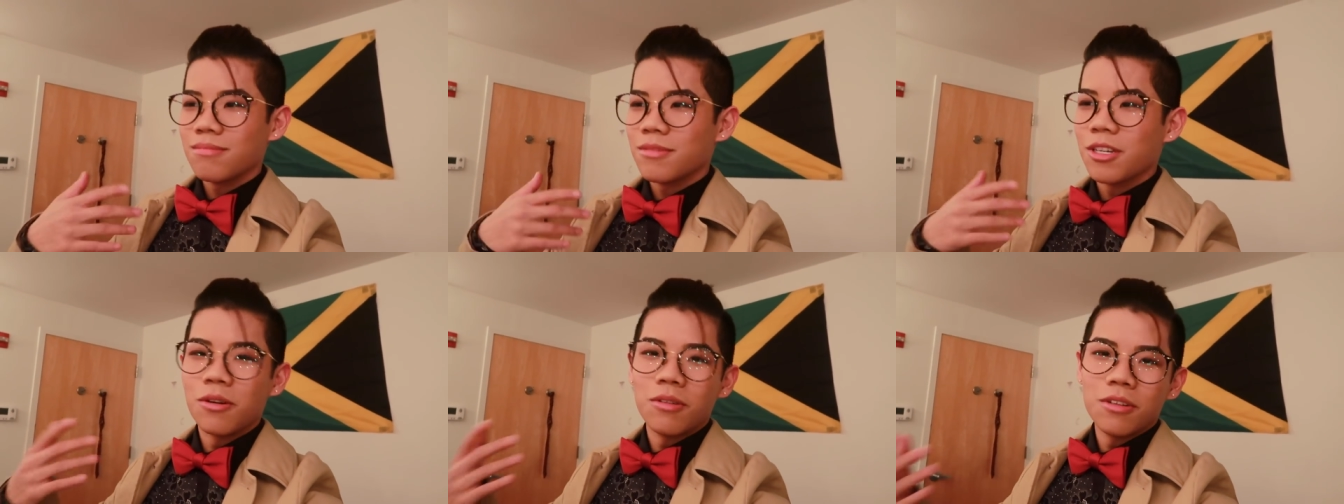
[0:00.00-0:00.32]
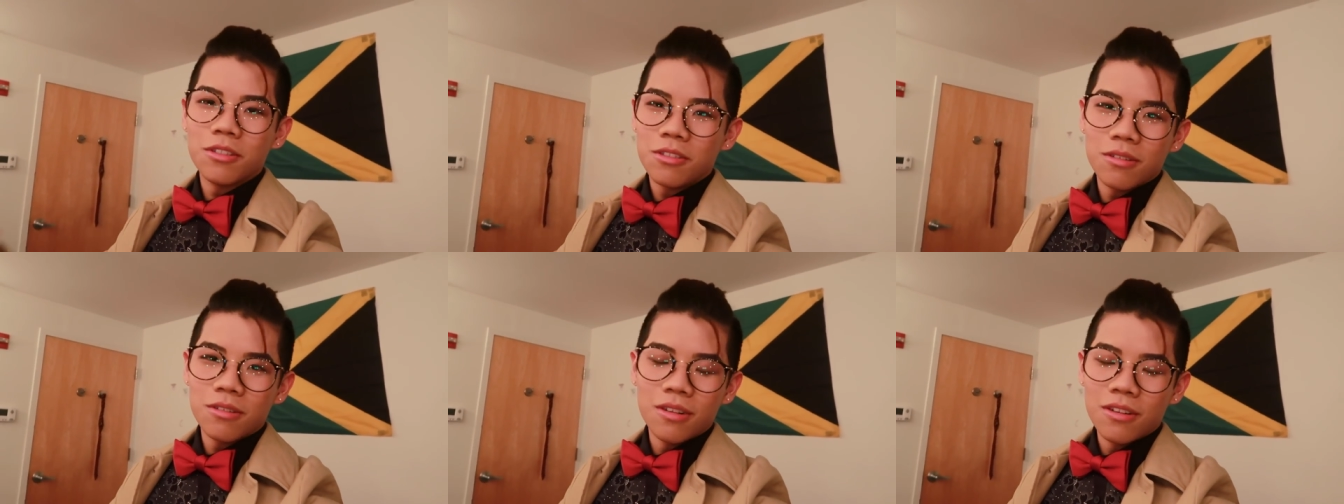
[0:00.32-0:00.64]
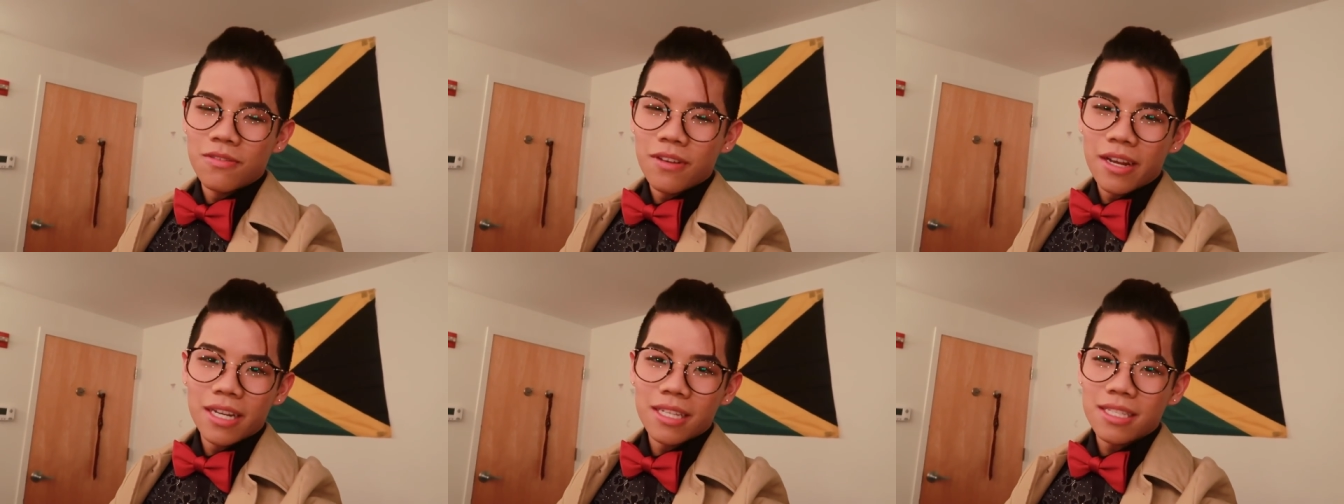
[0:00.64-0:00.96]
going to an
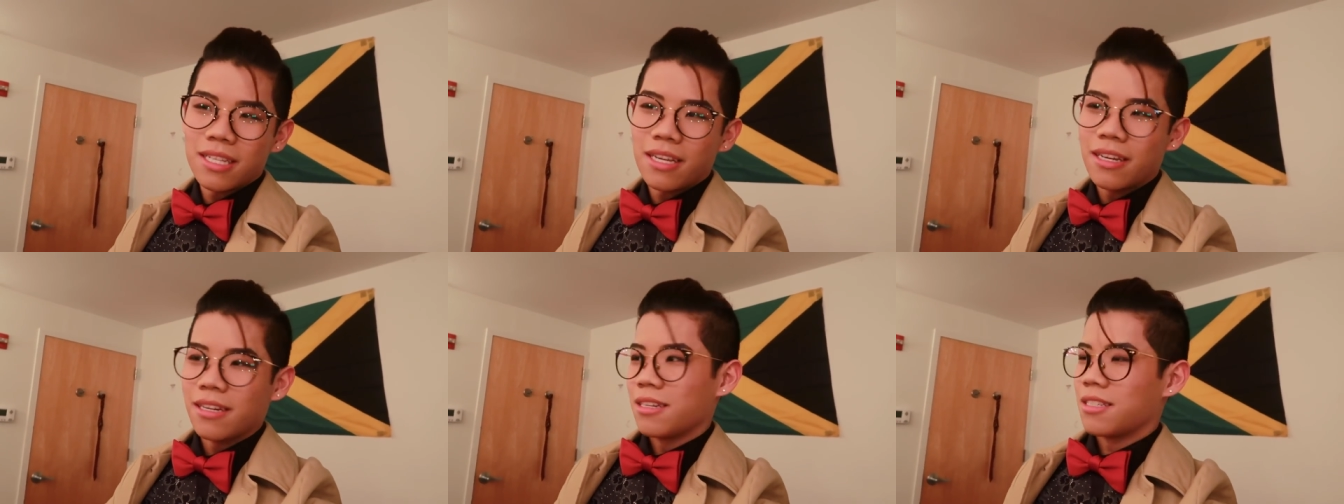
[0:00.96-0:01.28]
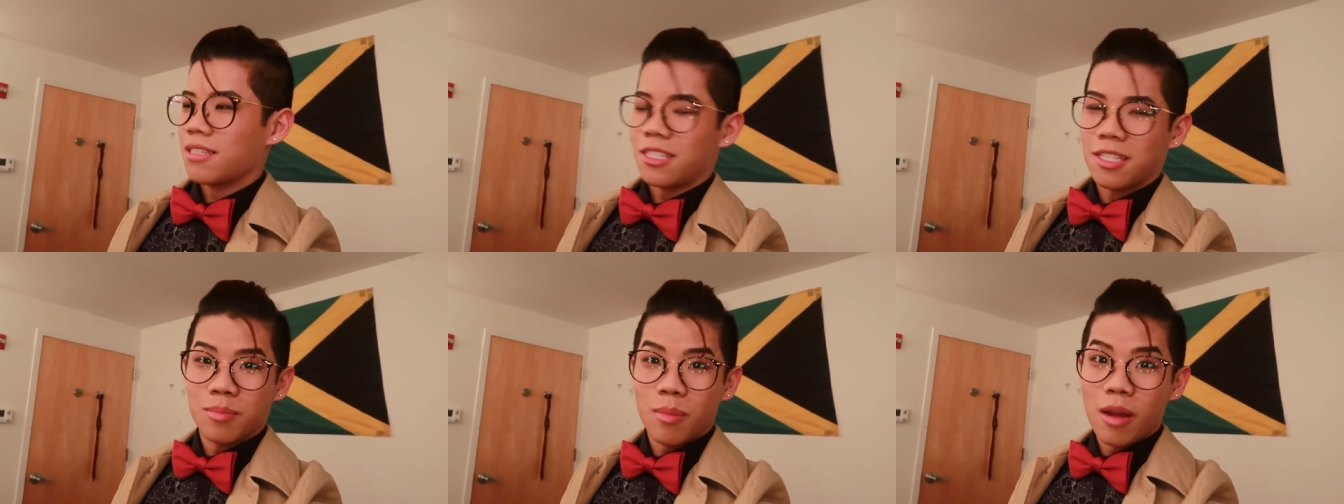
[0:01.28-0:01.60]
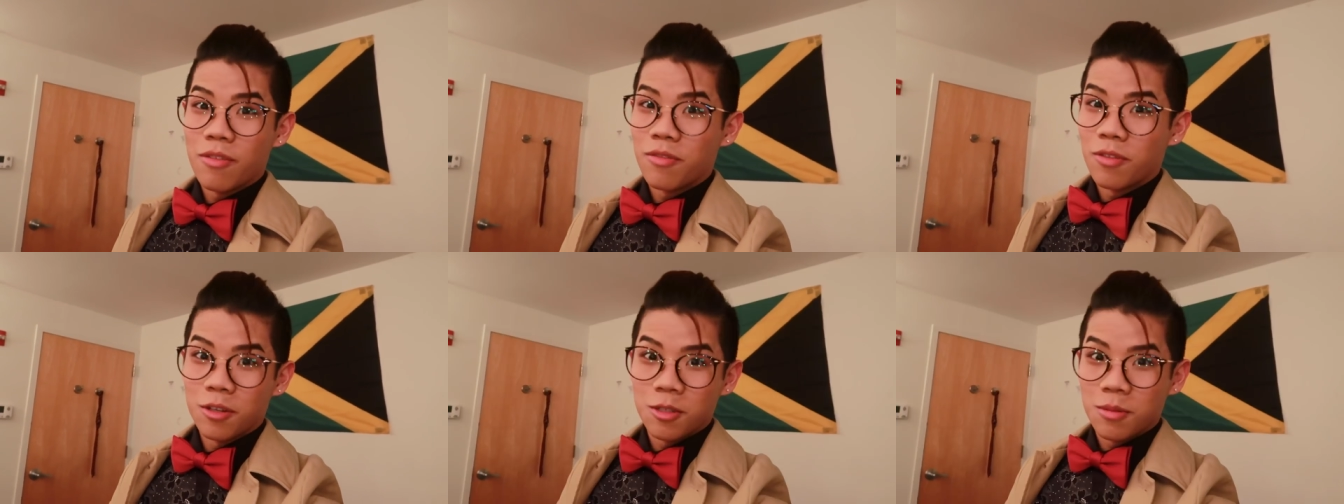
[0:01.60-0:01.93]
event is like because this is
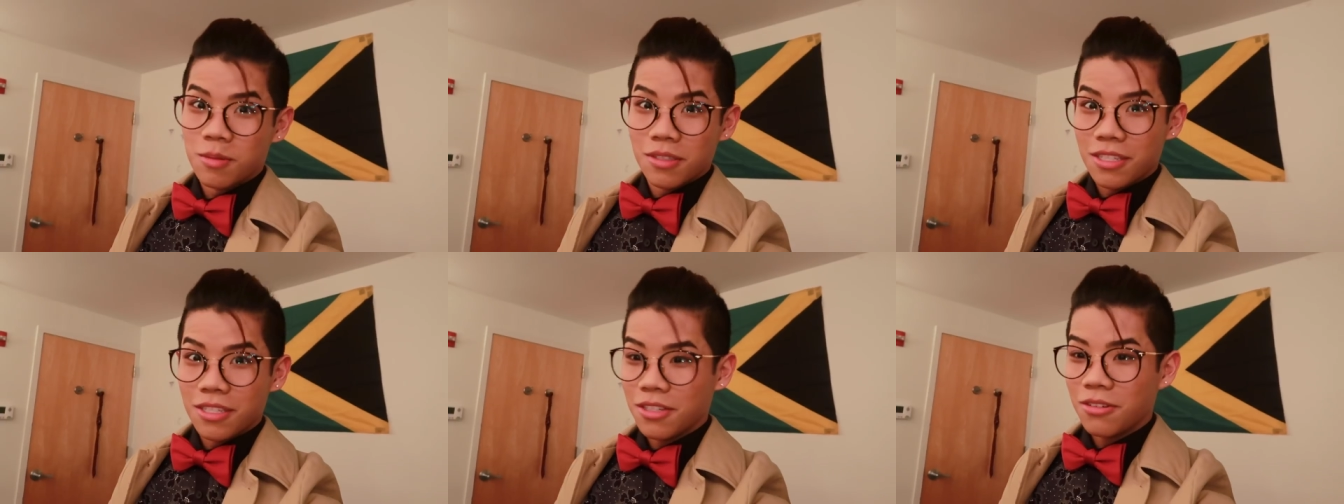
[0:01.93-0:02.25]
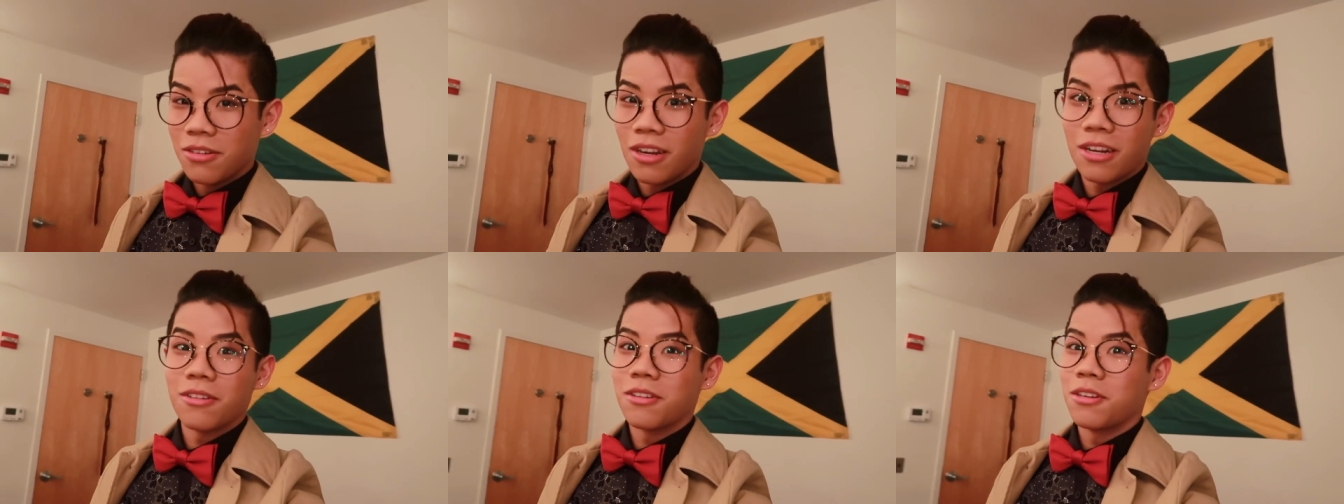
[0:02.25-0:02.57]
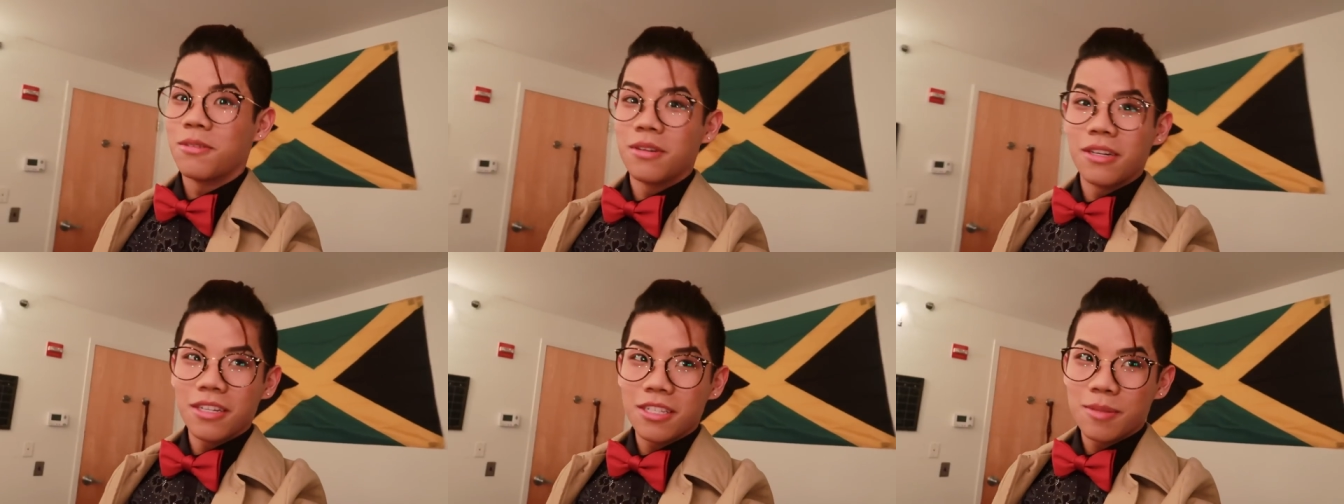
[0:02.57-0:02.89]
my first one too I don't
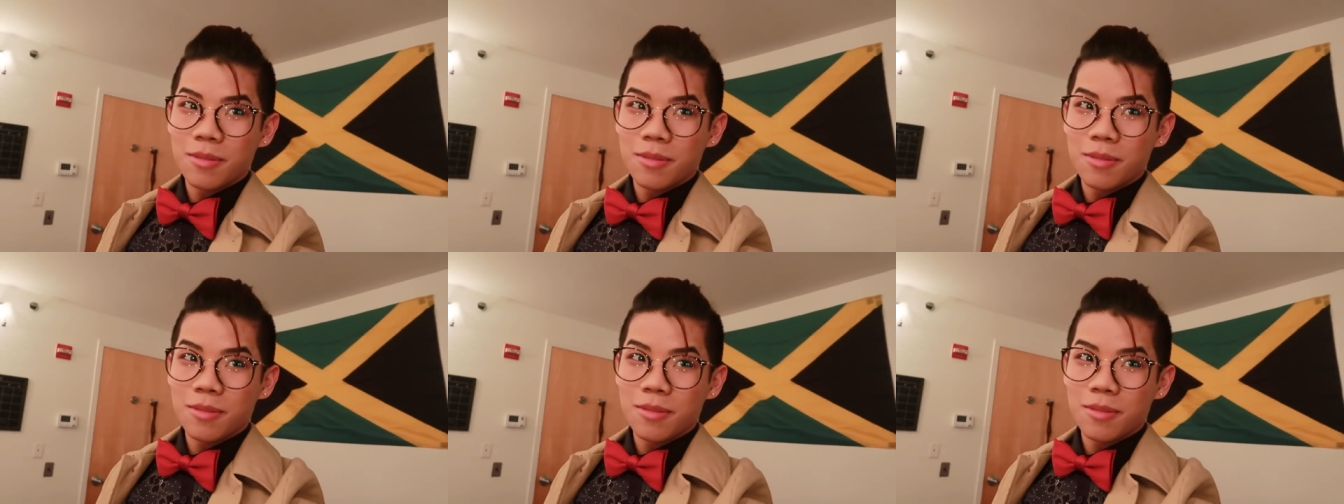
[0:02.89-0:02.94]
know what to